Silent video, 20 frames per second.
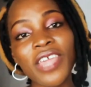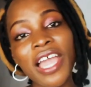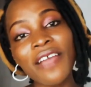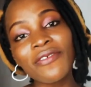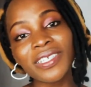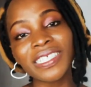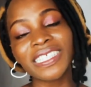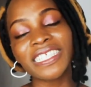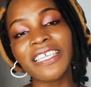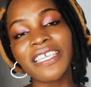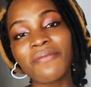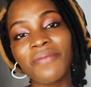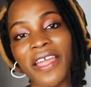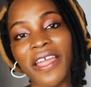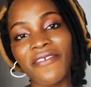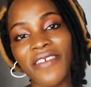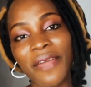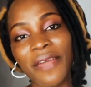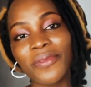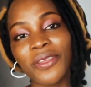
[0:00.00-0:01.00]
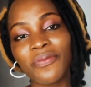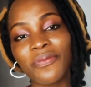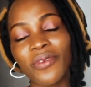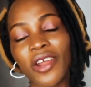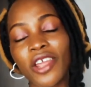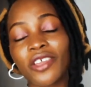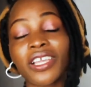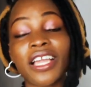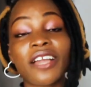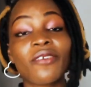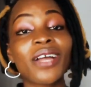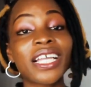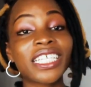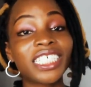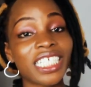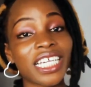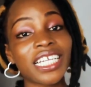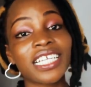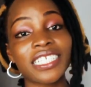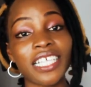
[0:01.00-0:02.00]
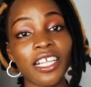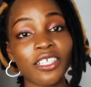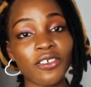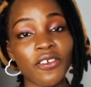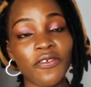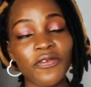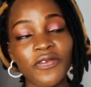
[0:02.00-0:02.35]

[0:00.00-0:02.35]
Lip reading: you haven't seen my rabbit brand, you can go and check it out on